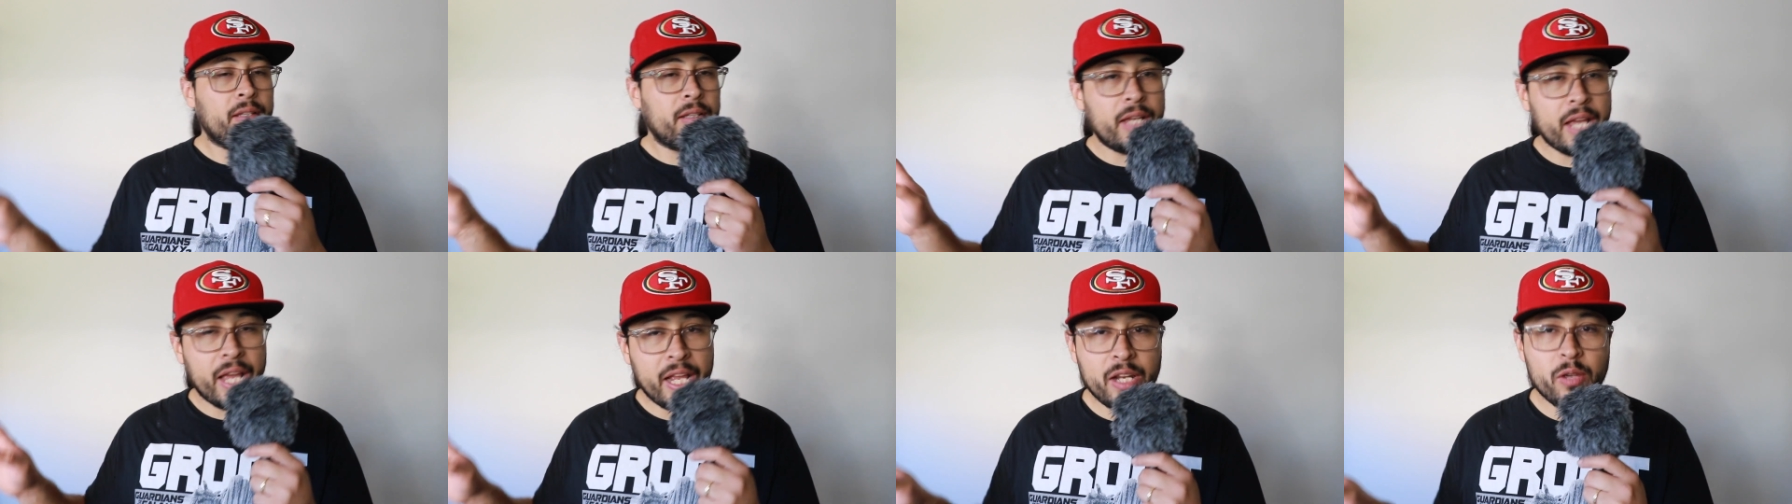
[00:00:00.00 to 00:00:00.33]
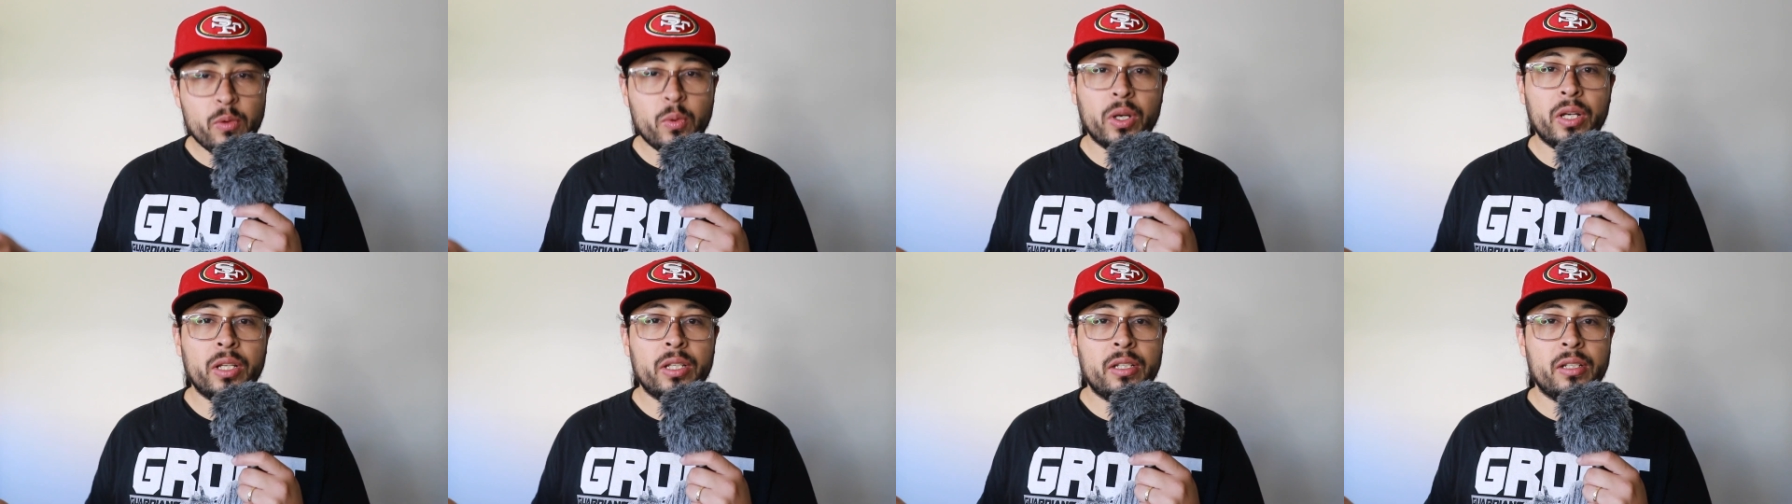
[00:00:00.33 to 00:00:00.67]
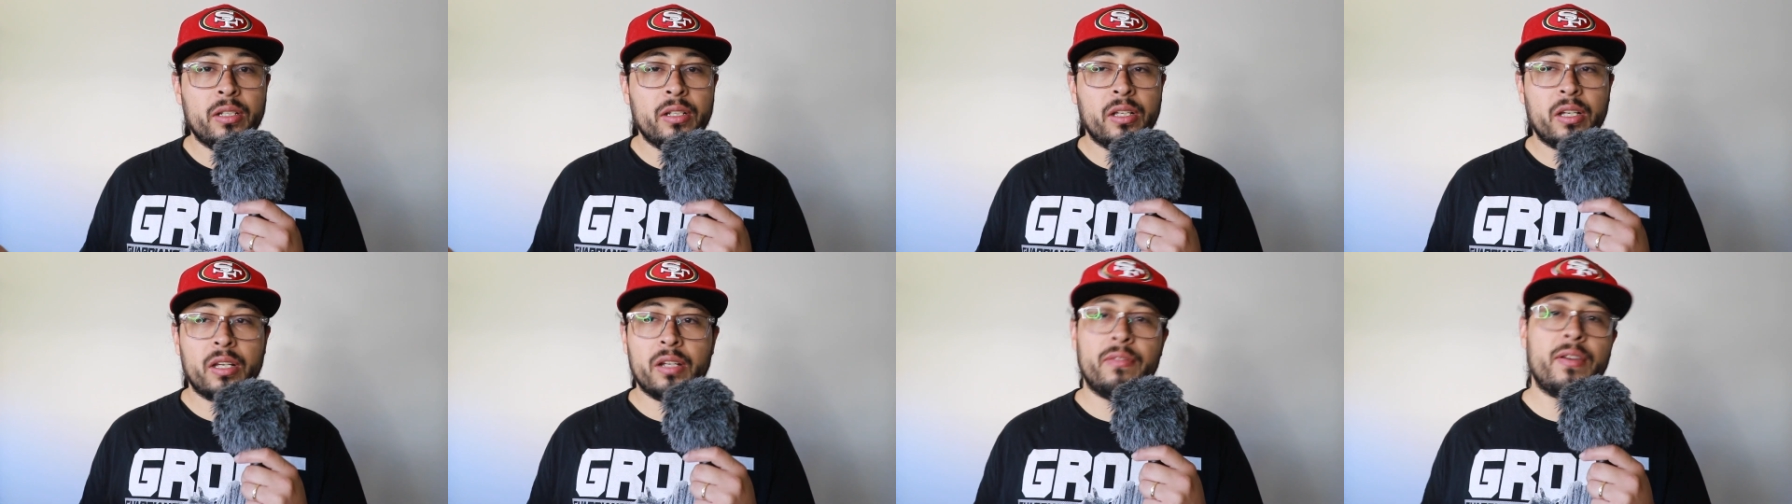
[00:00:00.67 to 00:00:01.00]
anyone
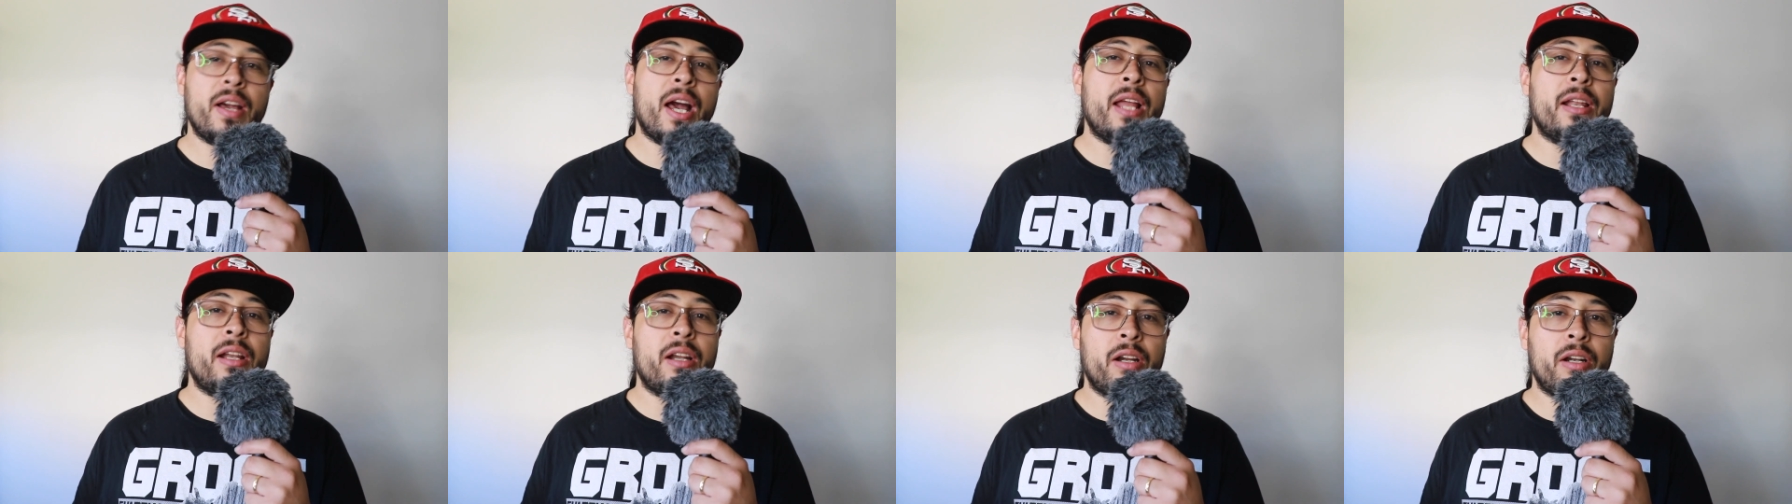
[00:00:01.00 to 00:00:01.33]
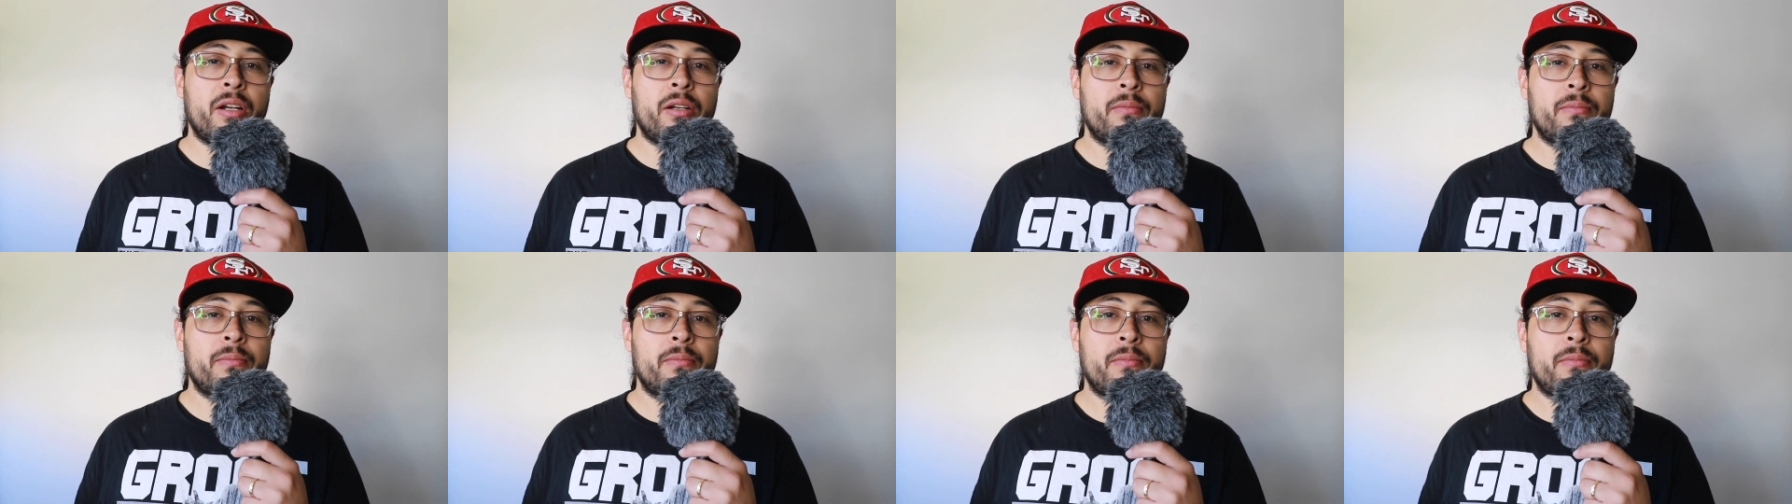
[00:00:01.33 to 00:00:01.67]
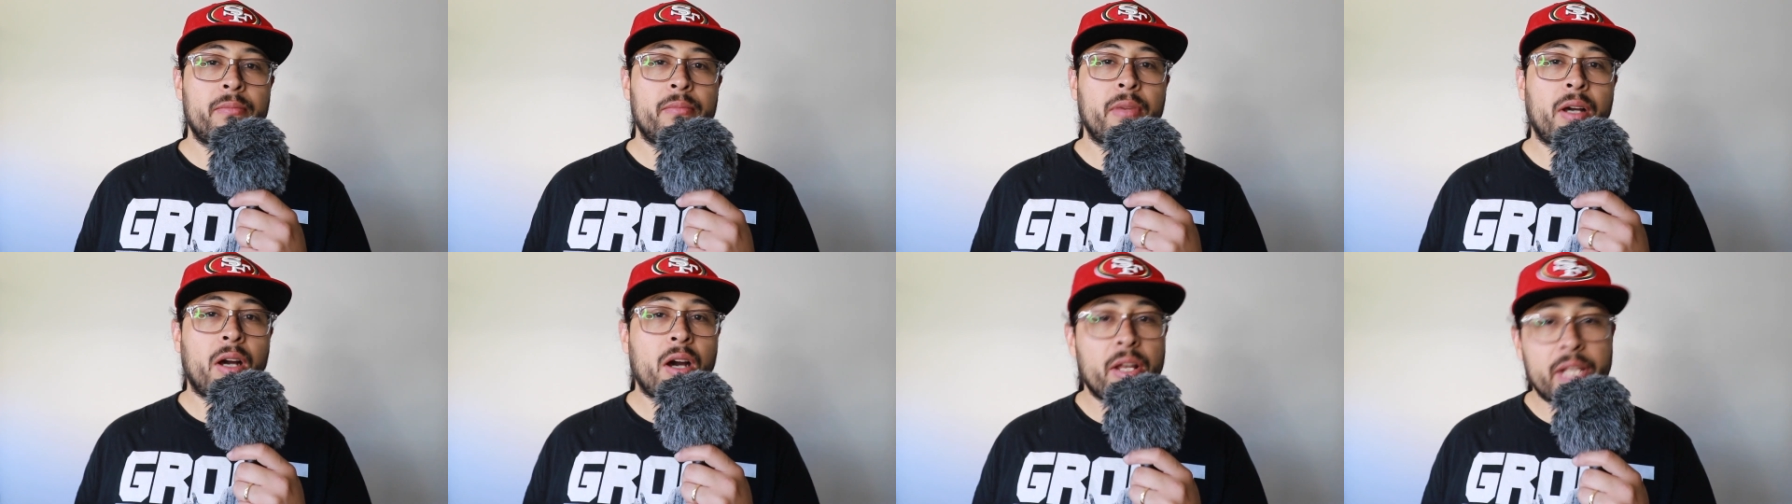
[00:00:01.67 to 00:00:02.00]
could have gotten hurt
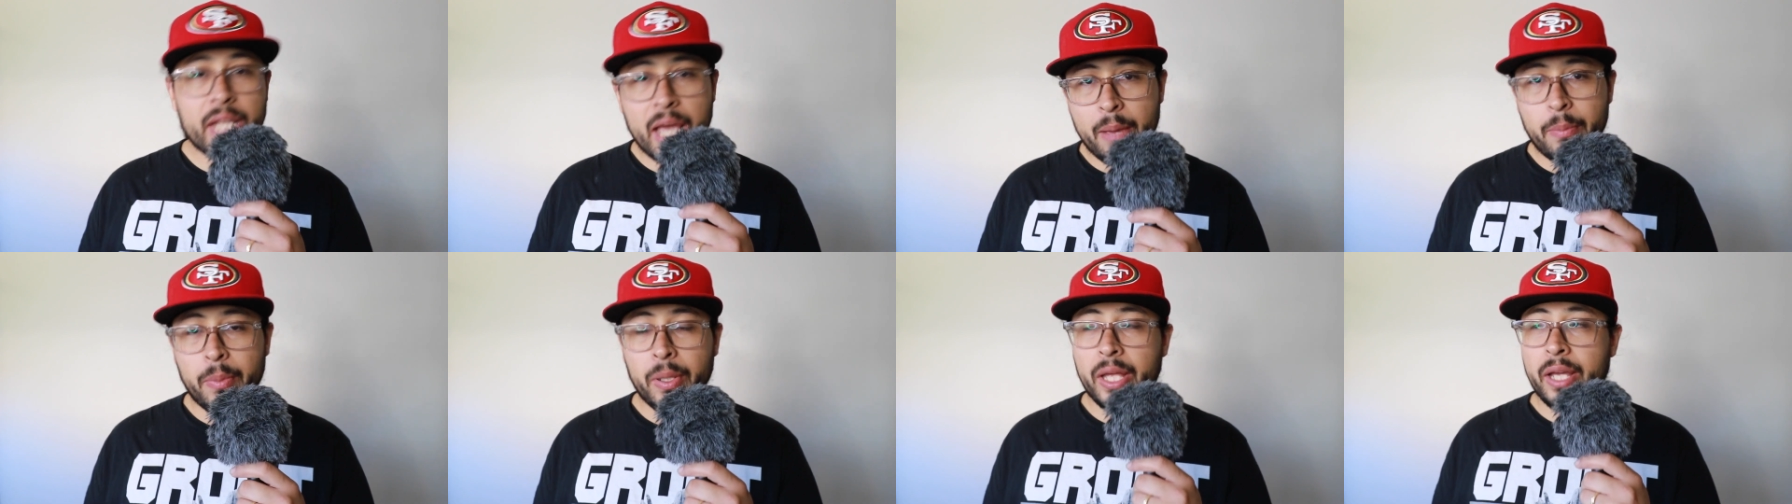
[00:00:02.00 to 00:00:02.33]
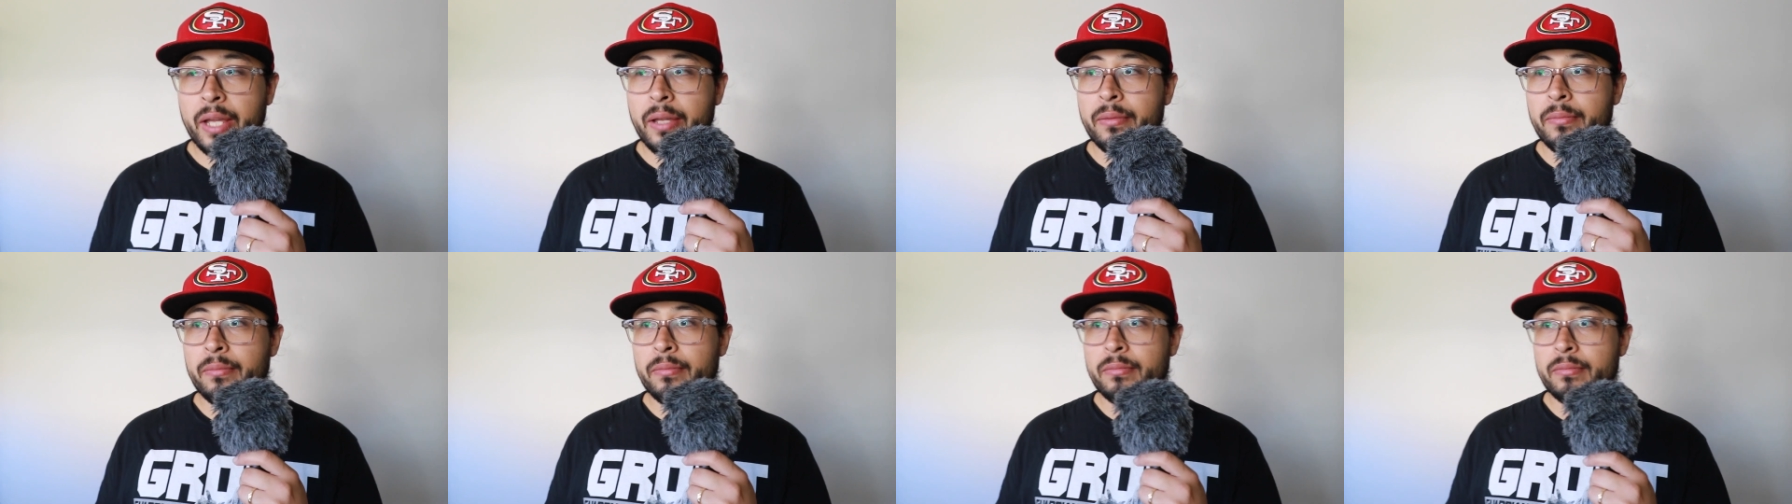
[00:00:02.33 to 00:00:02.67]
on that play.